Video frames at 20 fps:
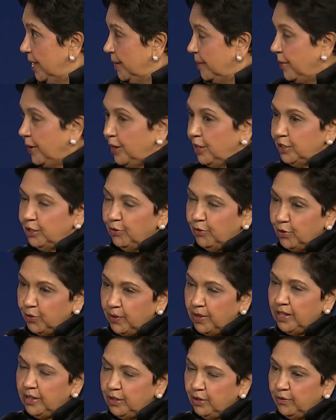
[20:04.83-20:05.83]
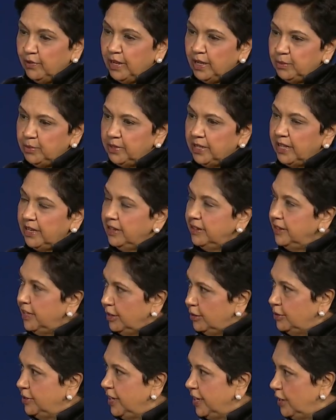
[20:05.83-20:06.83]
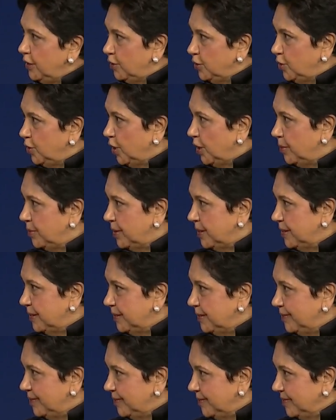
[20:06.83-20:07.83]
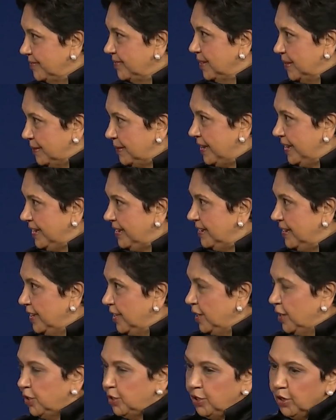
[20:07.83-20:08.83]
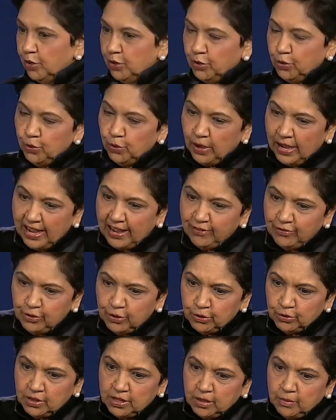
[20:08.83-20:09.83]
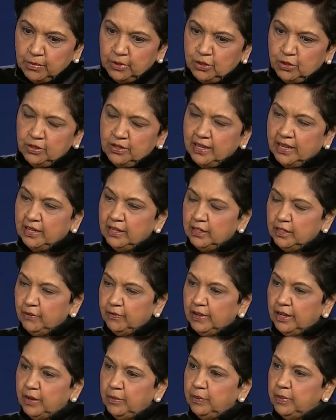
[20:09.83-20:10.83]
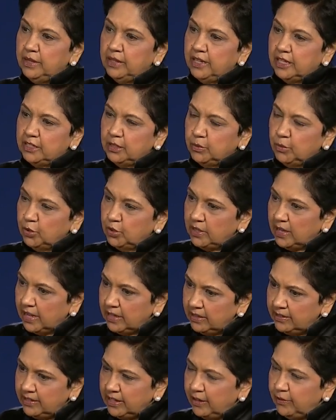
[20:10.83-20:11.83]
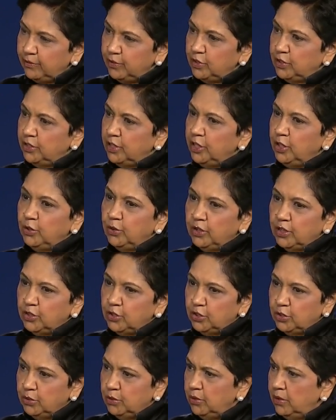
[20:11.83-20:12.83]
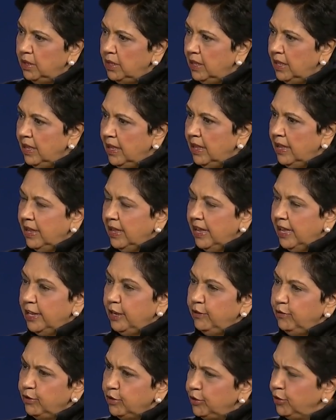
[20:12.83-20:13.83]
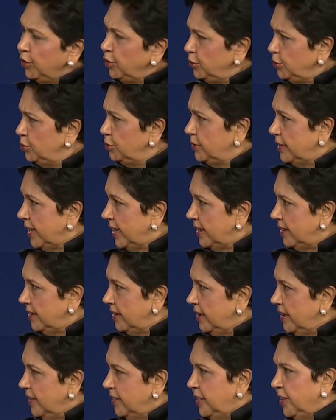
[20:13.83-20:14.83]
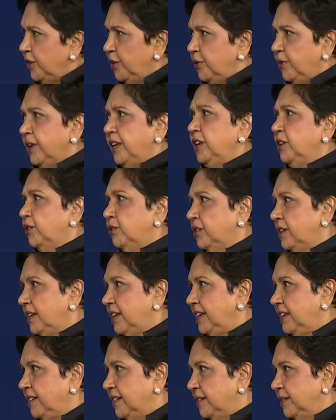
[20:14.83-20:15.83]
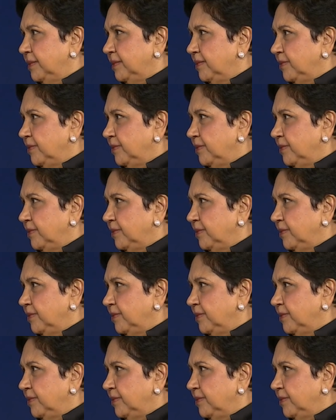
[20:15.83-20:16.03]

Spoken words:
Because if you really develop talent, they could take your job, right? So you have to commit to talent development. That's the most unselfish thing you can do. And if you don't do that, then you're really not a leader.